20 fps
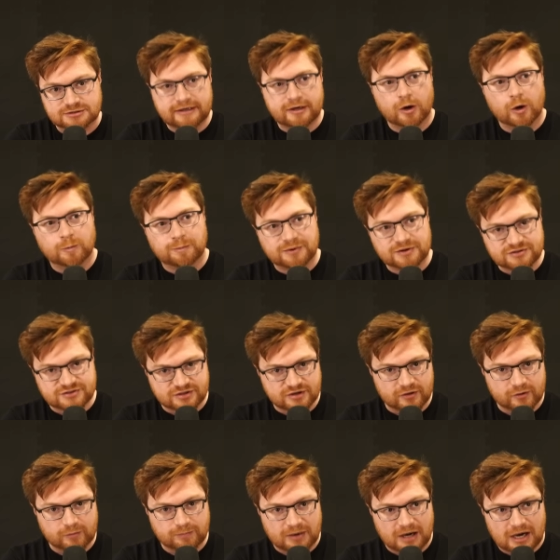it opens
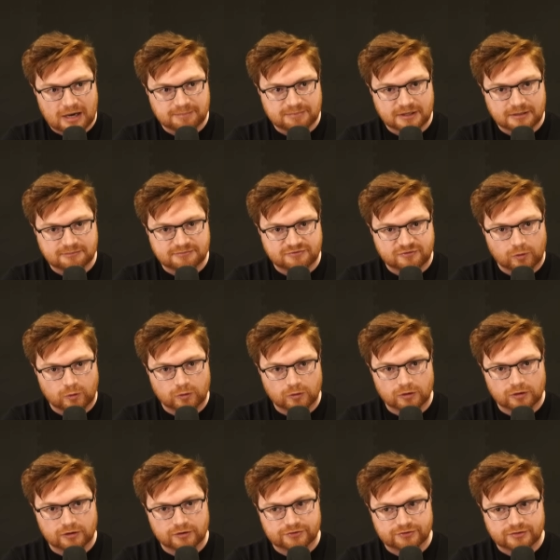another pop-up
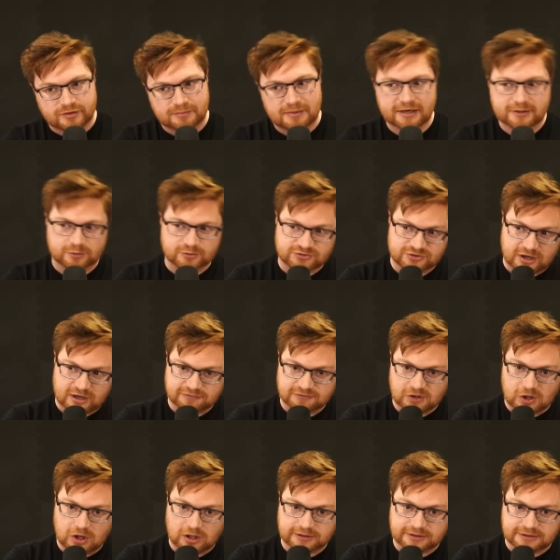for the Microsoft
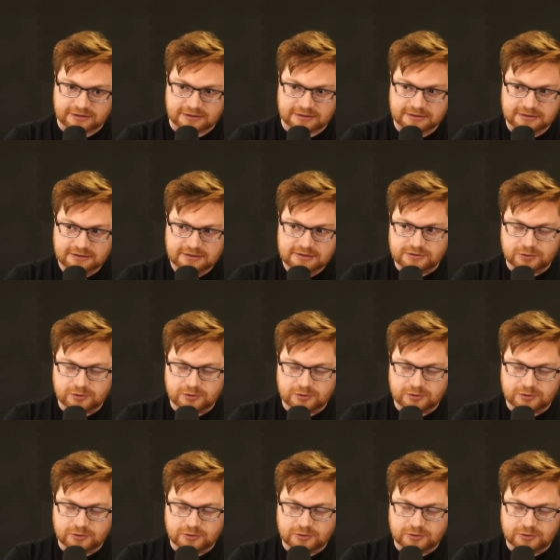login,